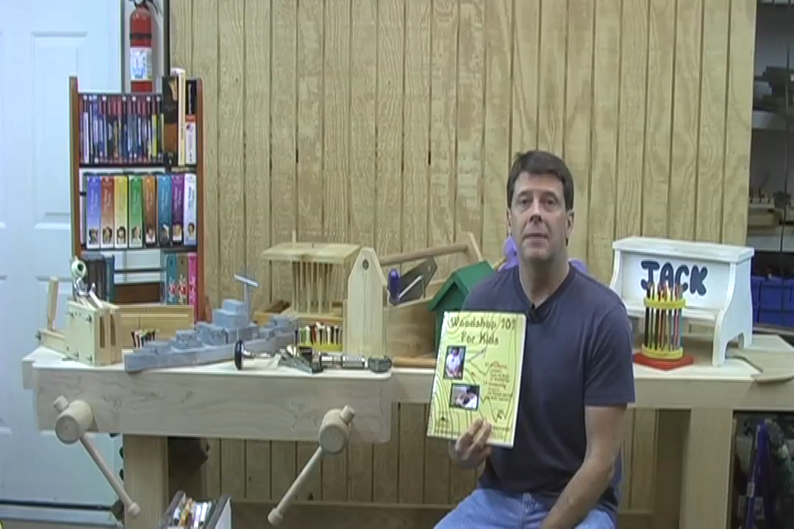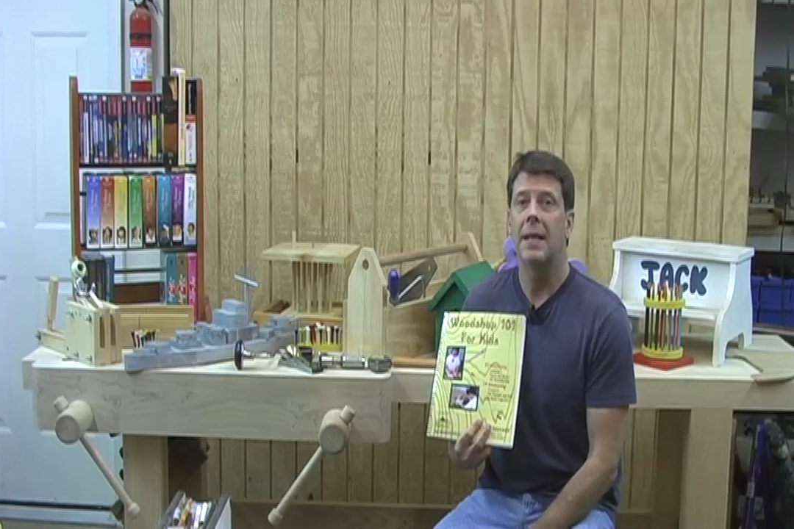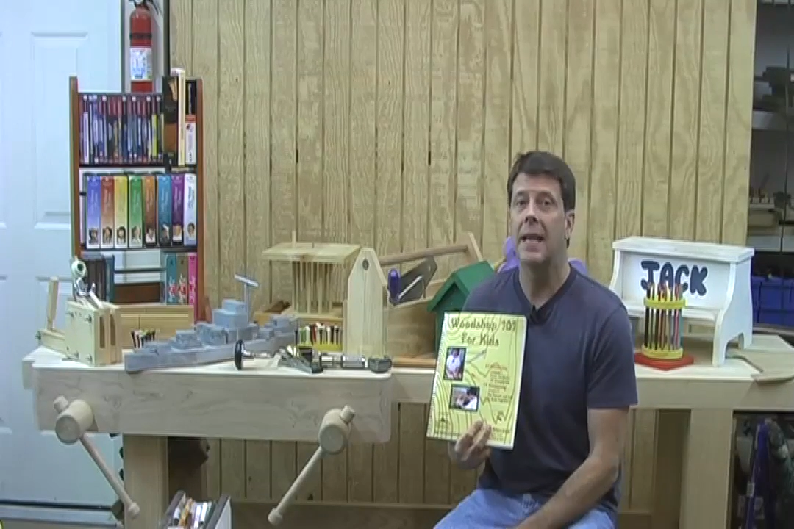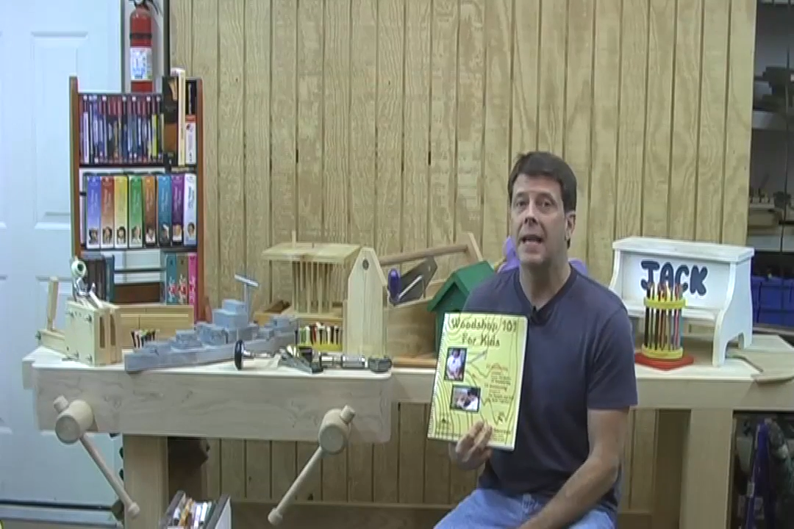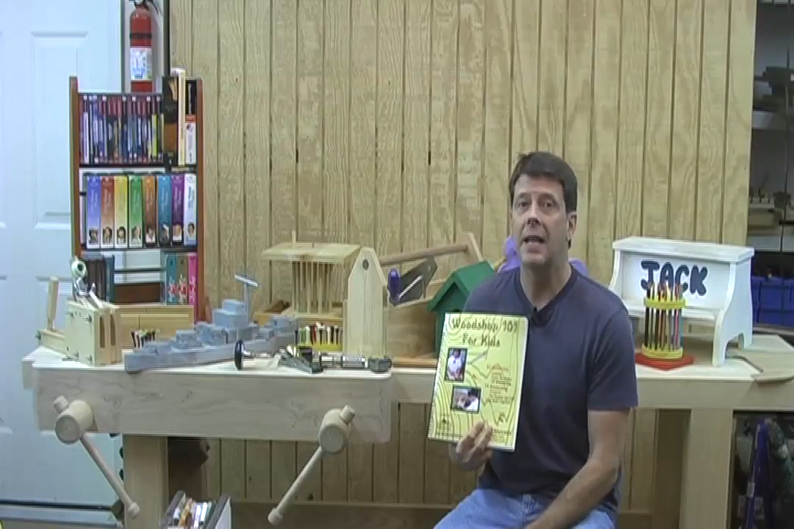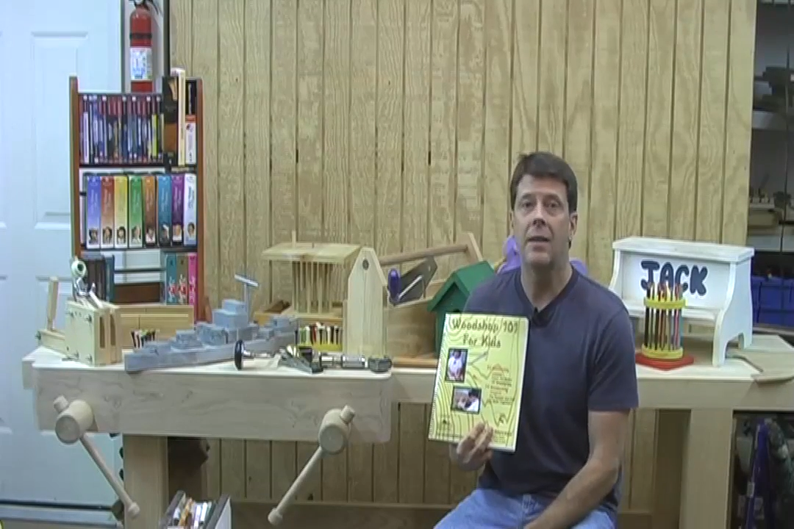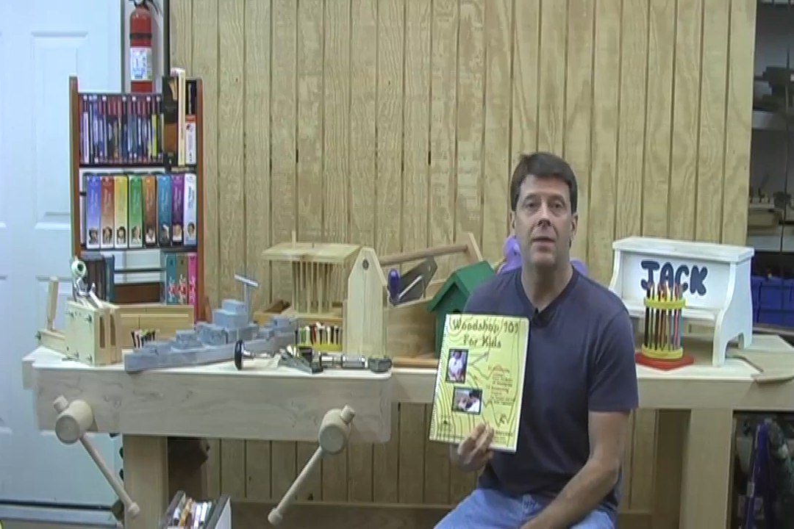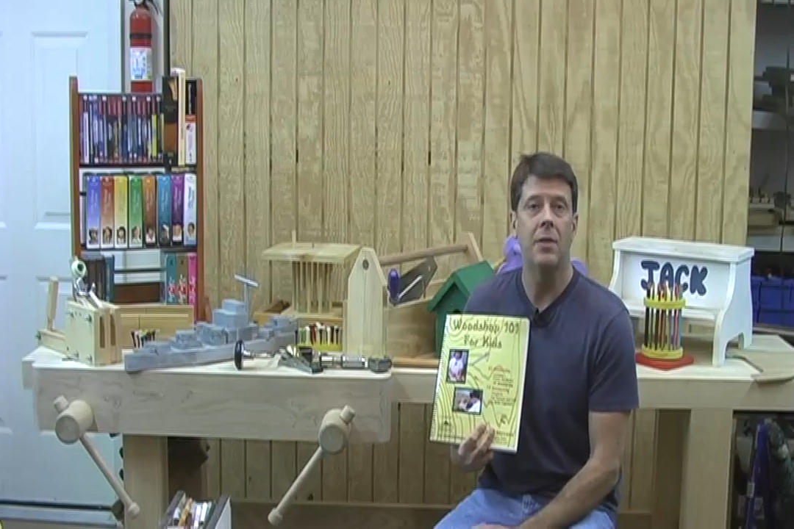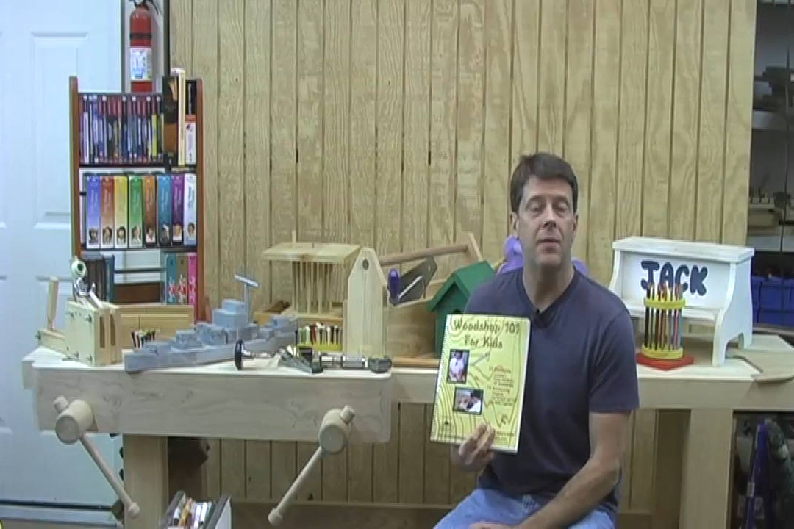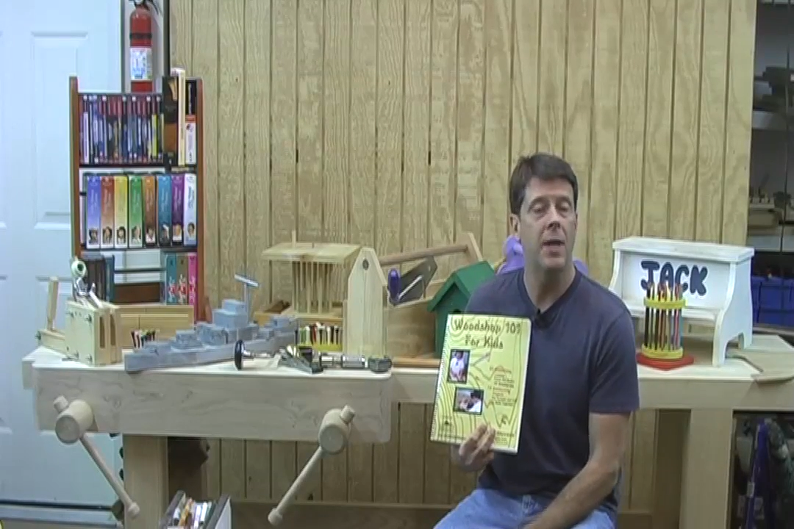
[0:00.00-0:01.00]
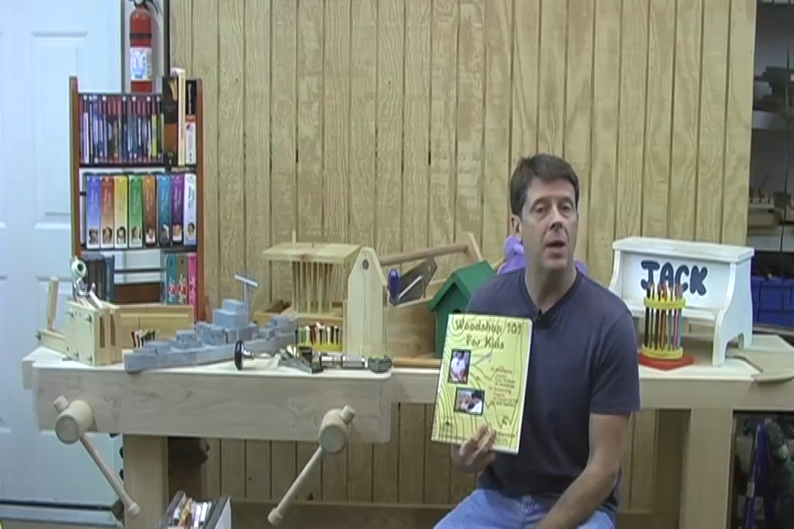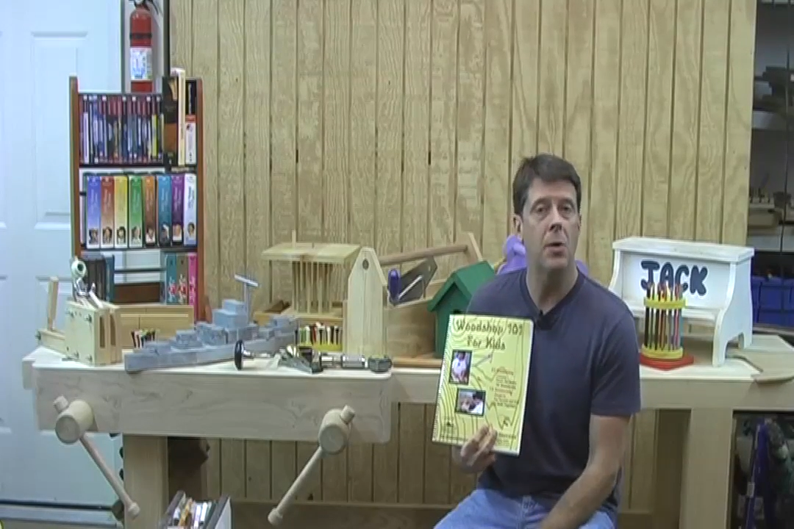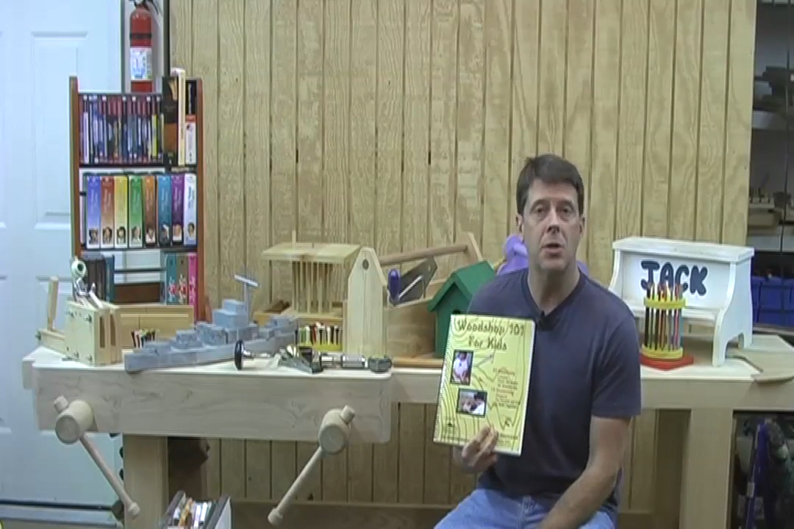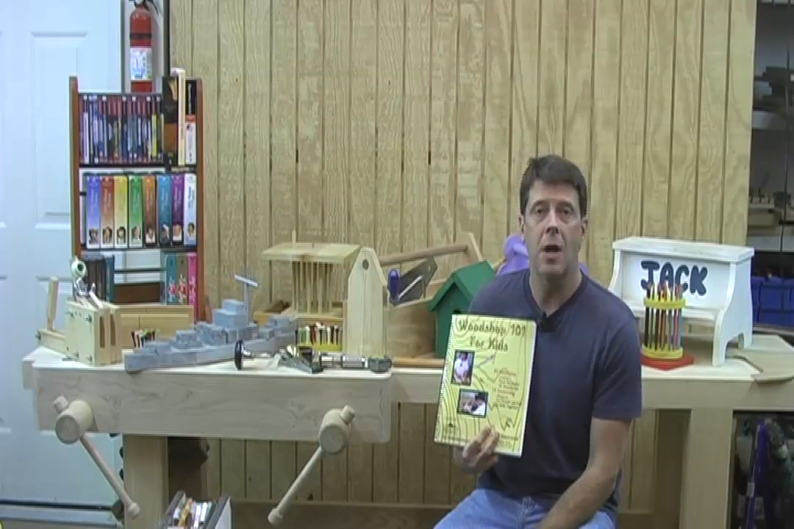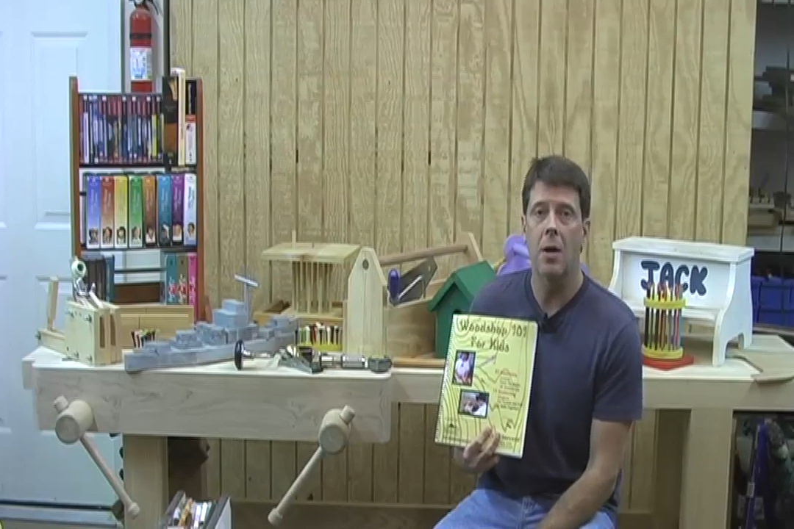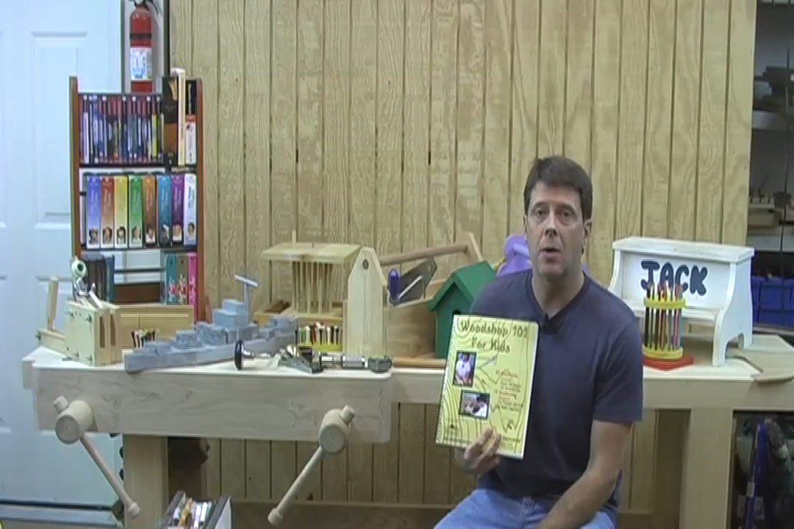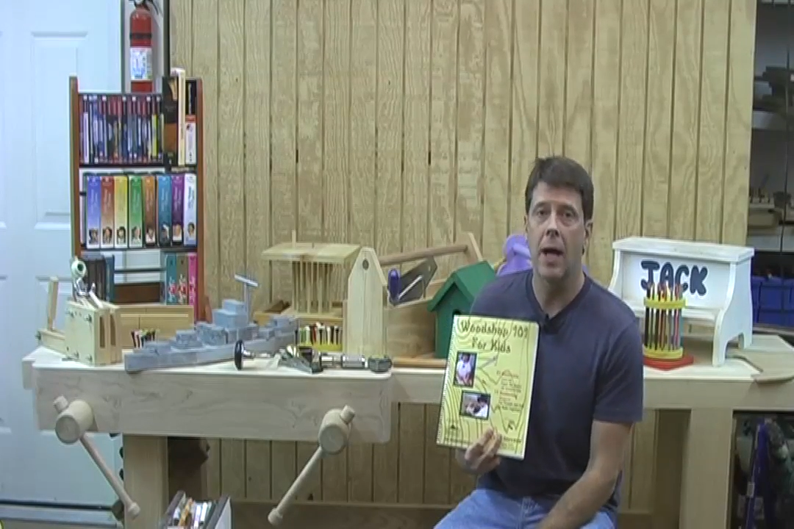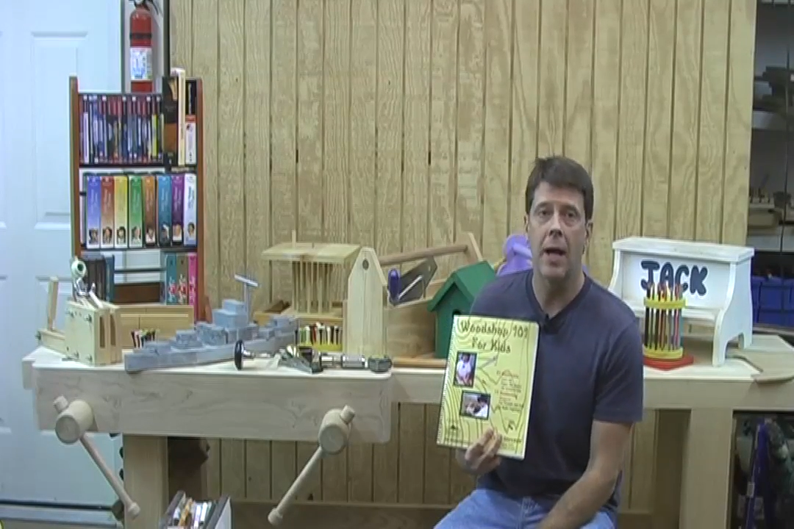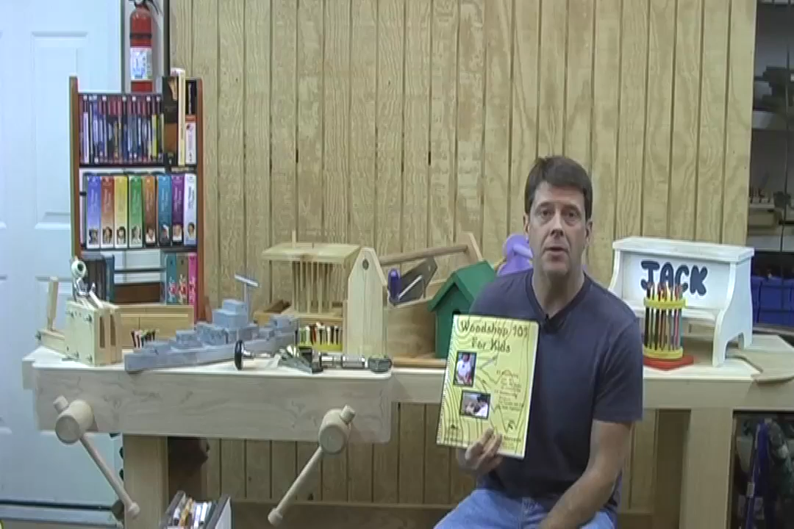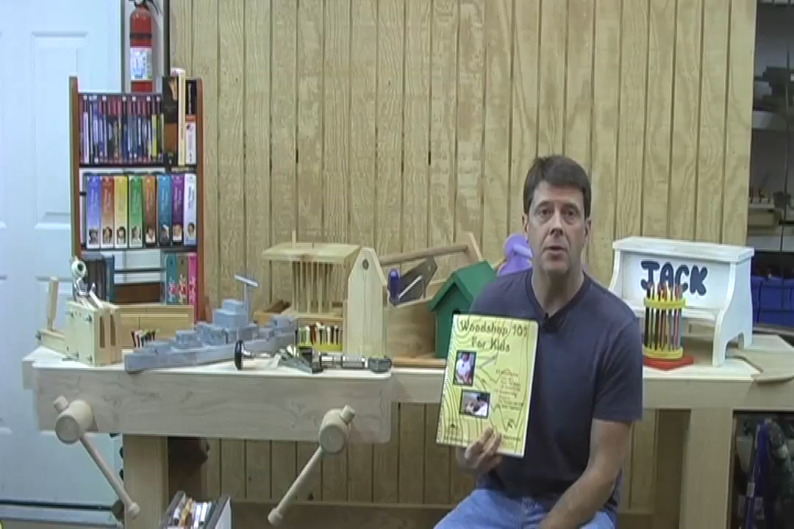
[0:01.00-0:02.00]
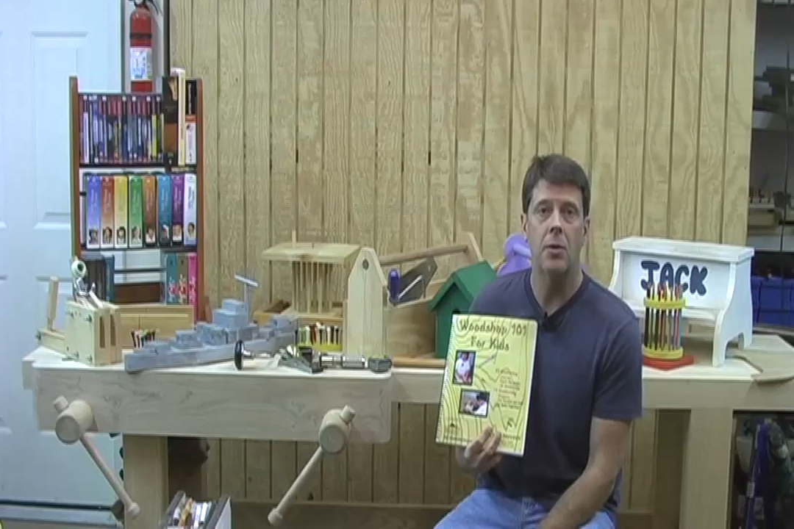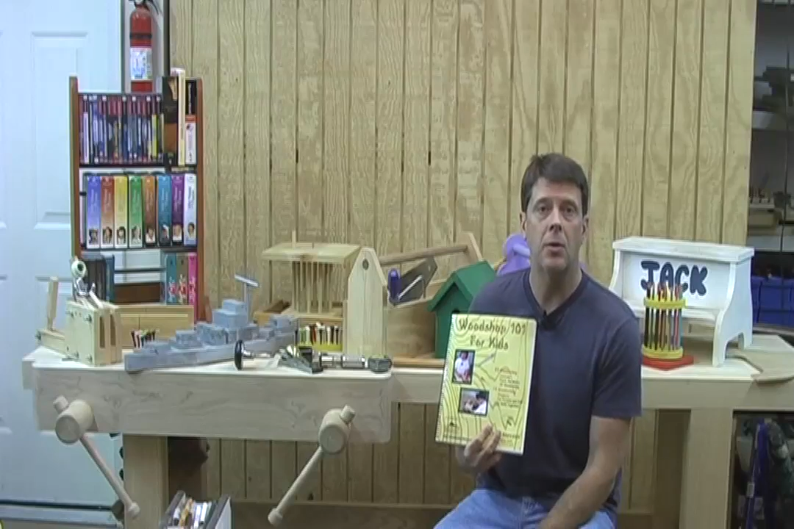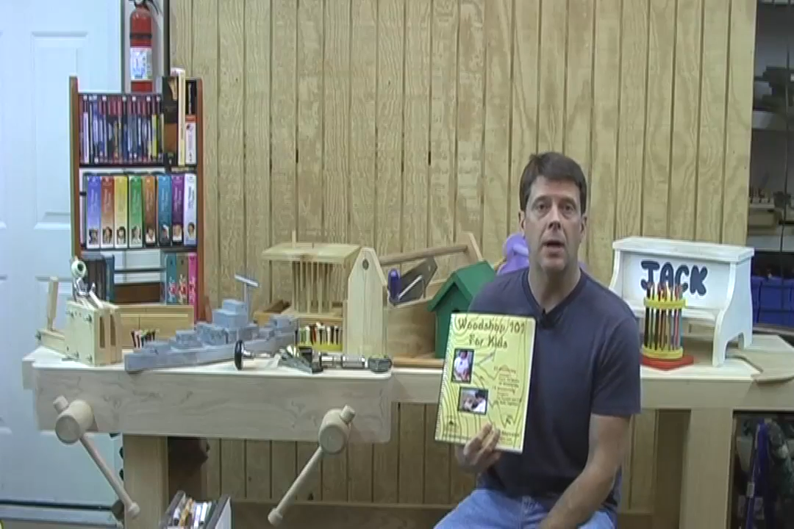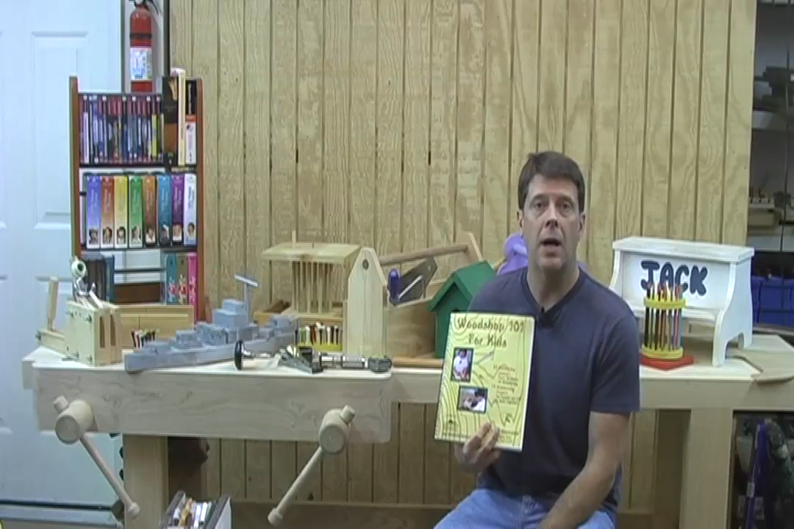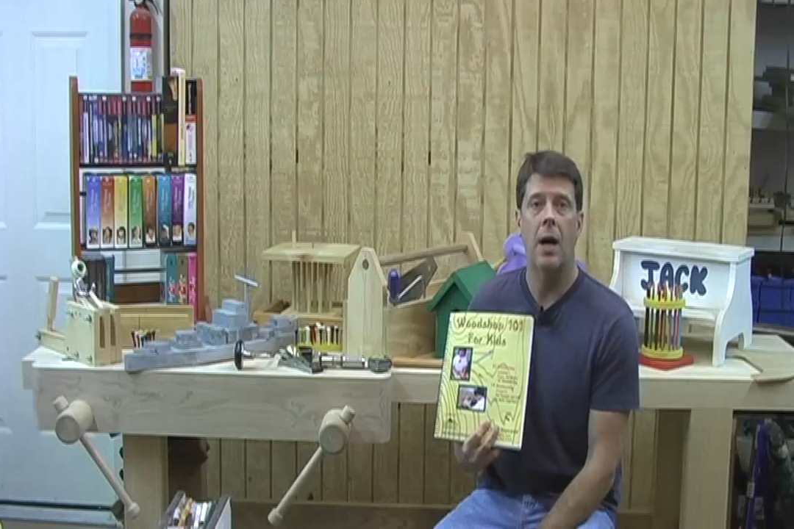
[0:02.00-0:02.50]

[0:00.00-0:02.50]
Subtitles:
Again, this video is not going to answer